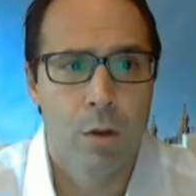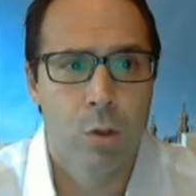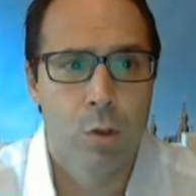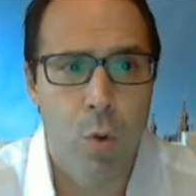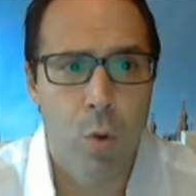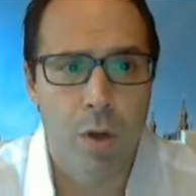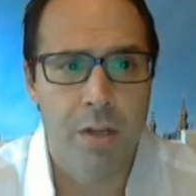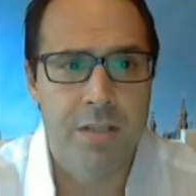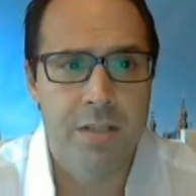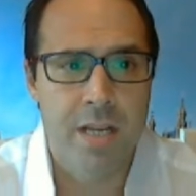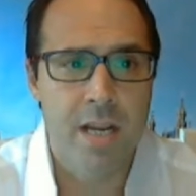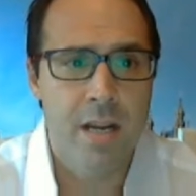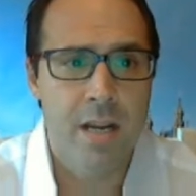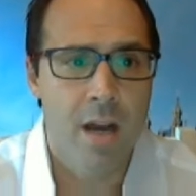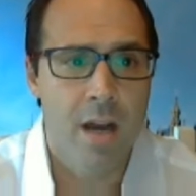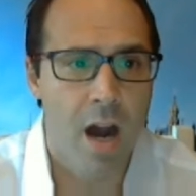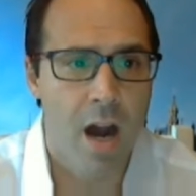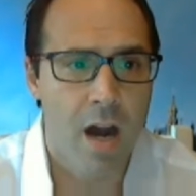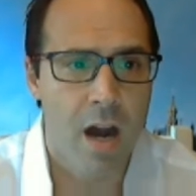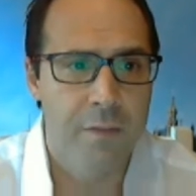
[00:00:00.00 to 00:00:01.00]

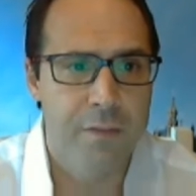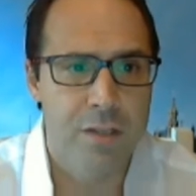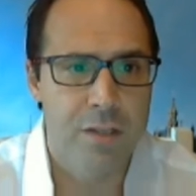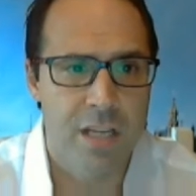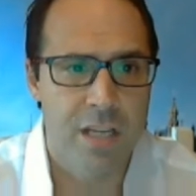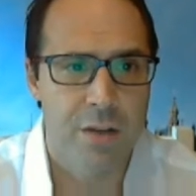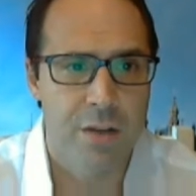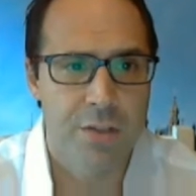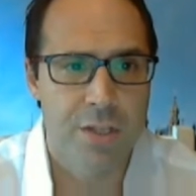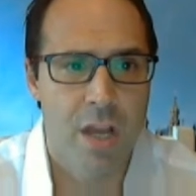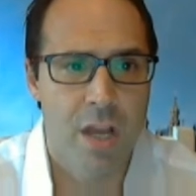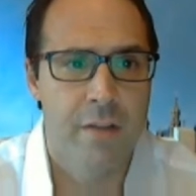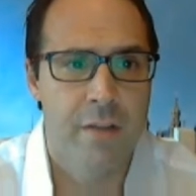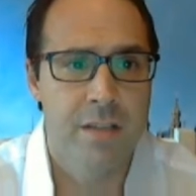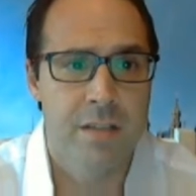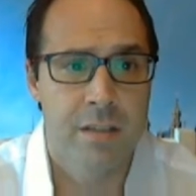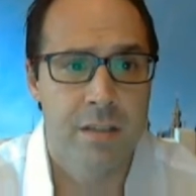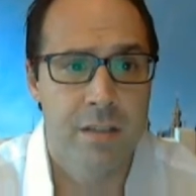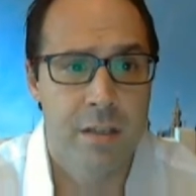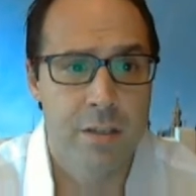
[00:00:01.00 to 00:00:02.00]
Quality, after-sale
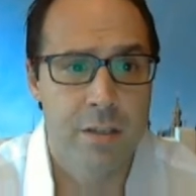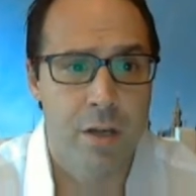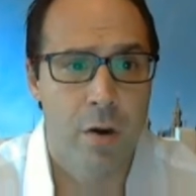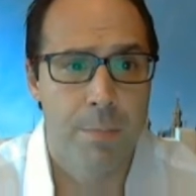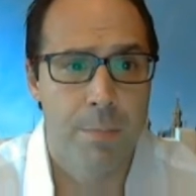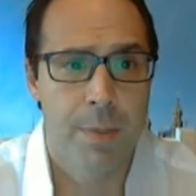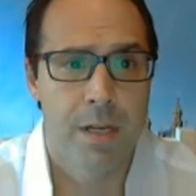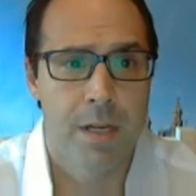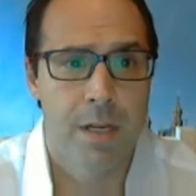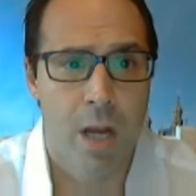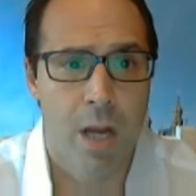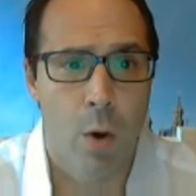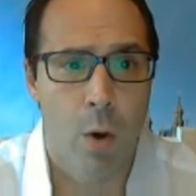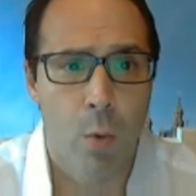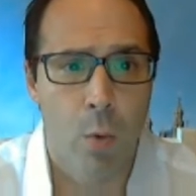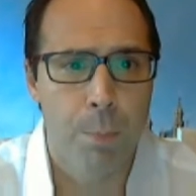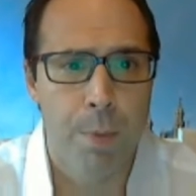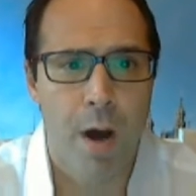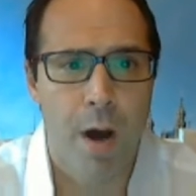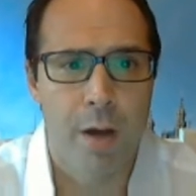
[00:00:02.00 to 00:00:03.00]
service, and desirability are
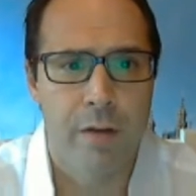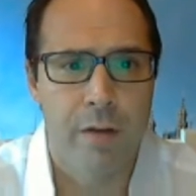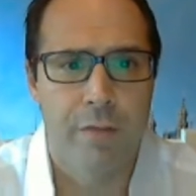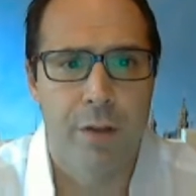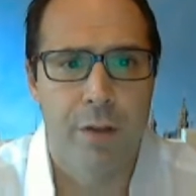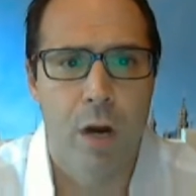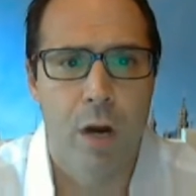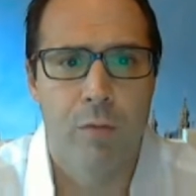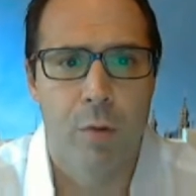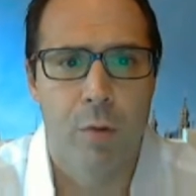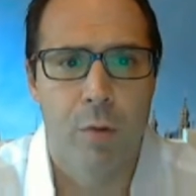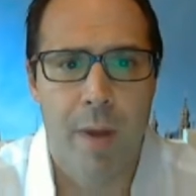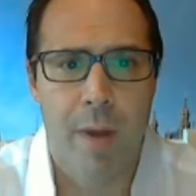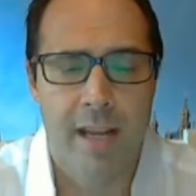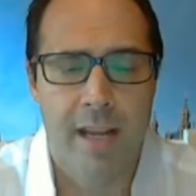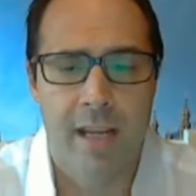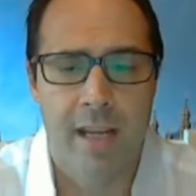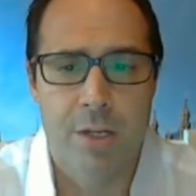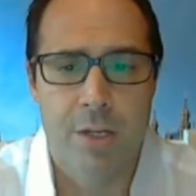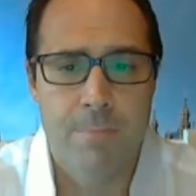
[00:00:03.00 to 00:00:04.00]
all part of the overall
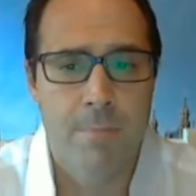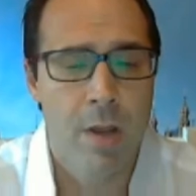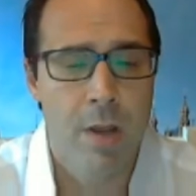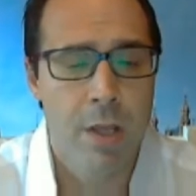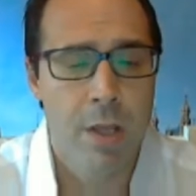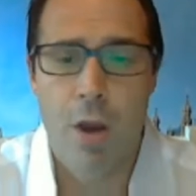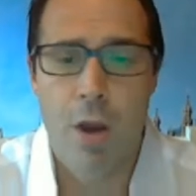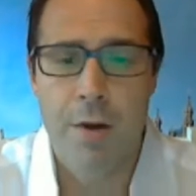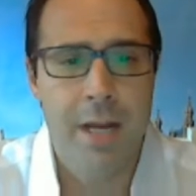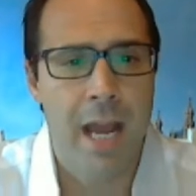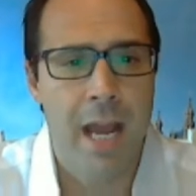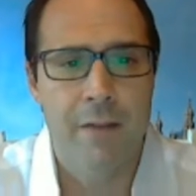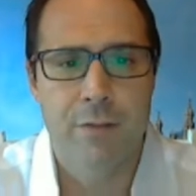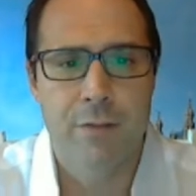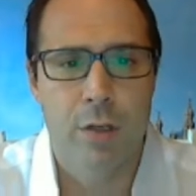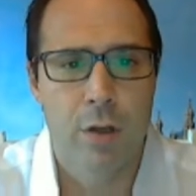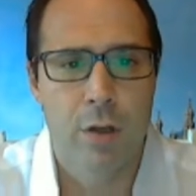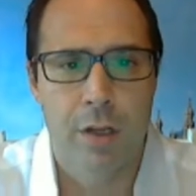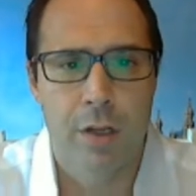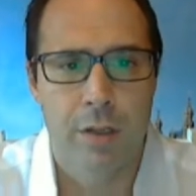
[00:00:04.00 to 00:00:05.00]
package. You only
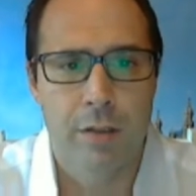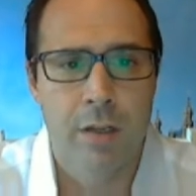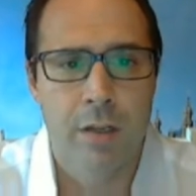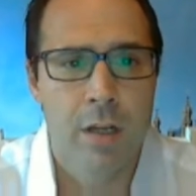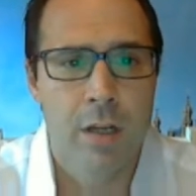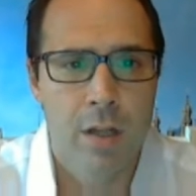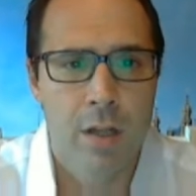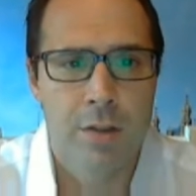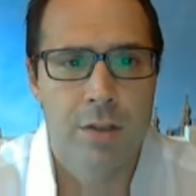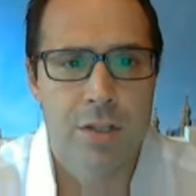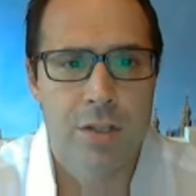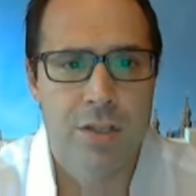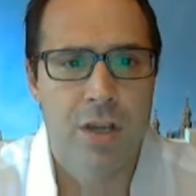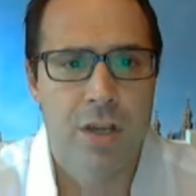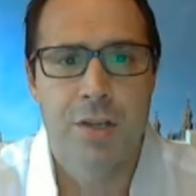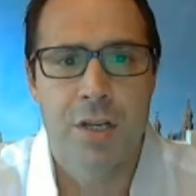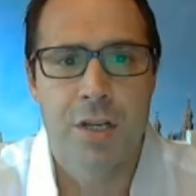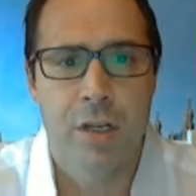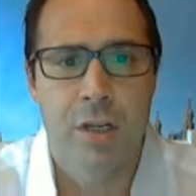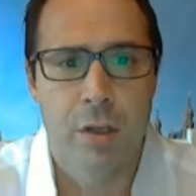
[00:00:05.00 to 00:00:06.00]
have to look at the
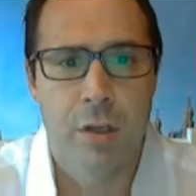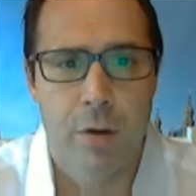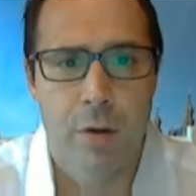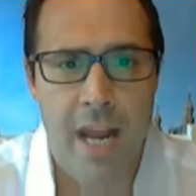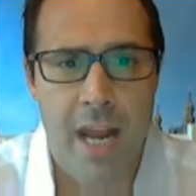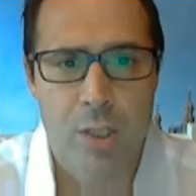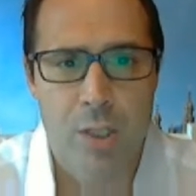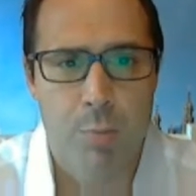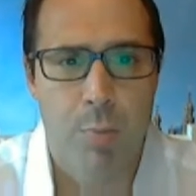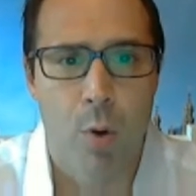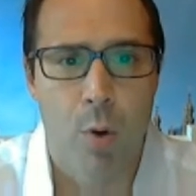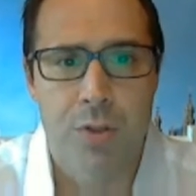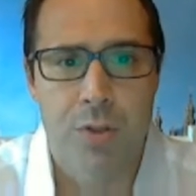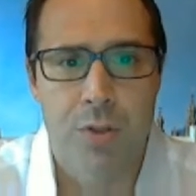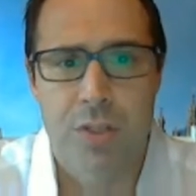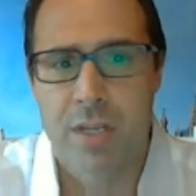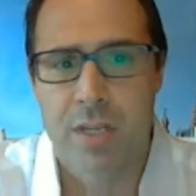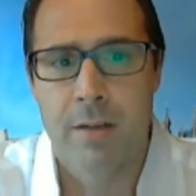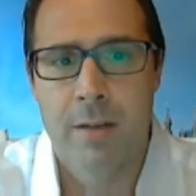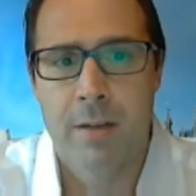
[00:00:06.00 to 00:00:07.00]
surge in Korean
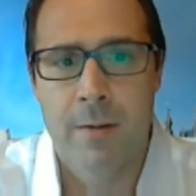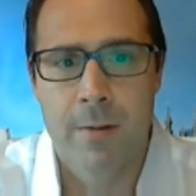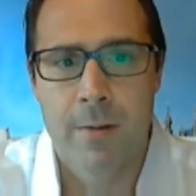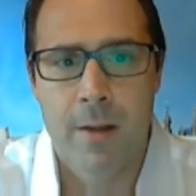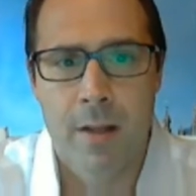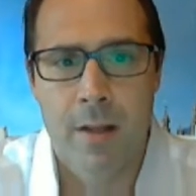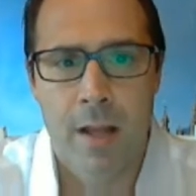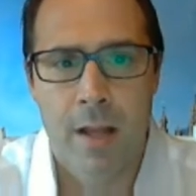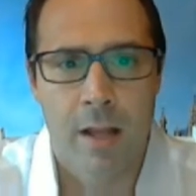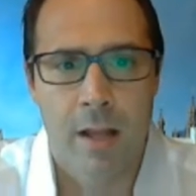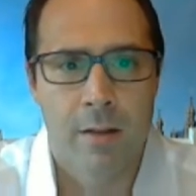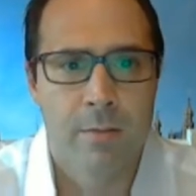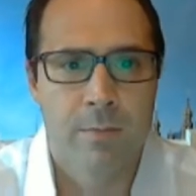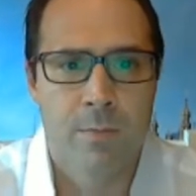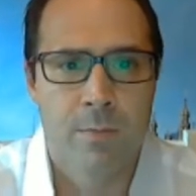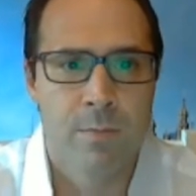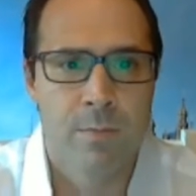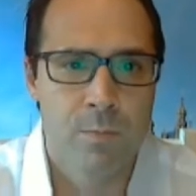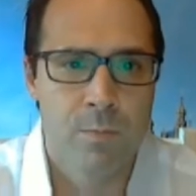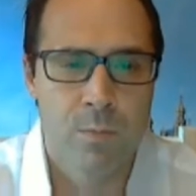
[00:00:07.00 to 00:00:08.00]
exports in
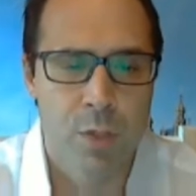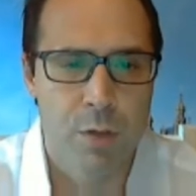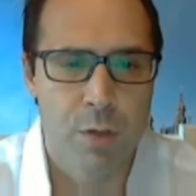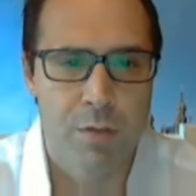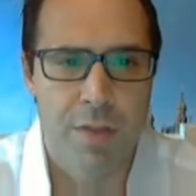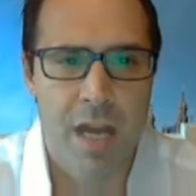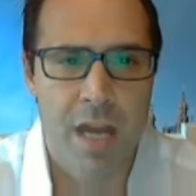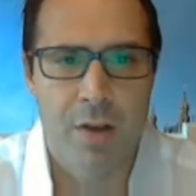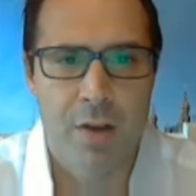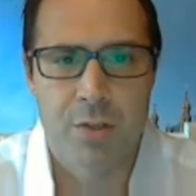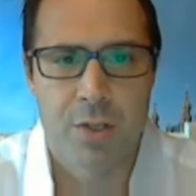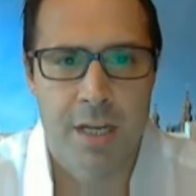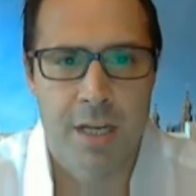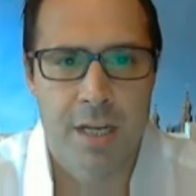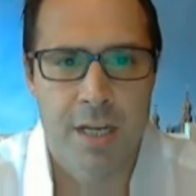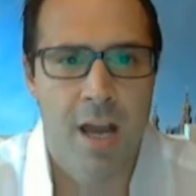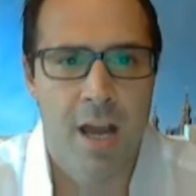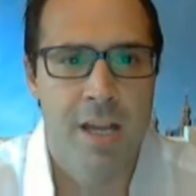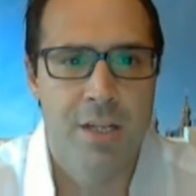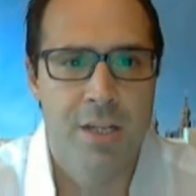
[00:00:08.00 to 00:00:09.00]

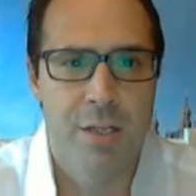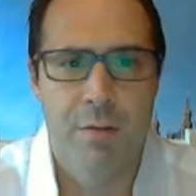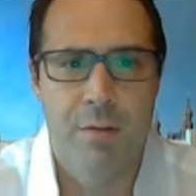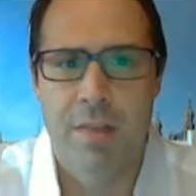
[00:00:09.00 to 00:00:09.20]
2009,